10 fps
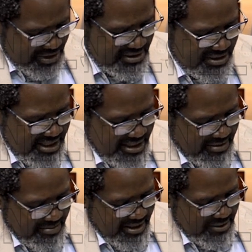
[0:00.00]

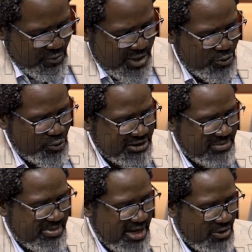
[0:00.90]
um, where you
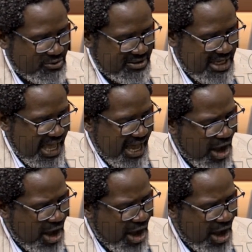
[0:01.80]
wrote about